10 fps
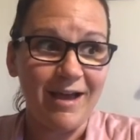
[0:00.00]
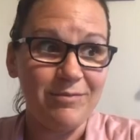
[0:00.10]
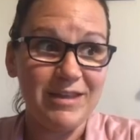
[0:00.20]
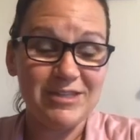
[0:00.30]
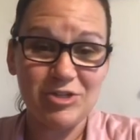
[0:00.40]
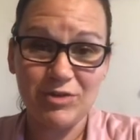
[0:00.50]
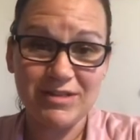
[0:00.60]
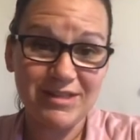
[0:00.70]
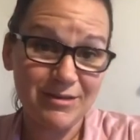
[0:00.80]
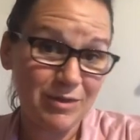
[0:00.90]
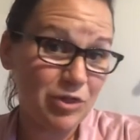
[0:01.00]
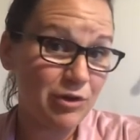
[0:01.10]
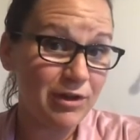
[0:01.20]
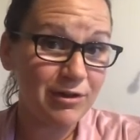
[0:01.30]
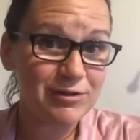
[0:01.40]
These trees need to be
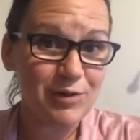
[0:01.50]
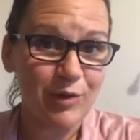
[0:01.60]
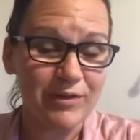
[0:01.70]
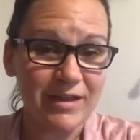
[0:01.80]
30 years old.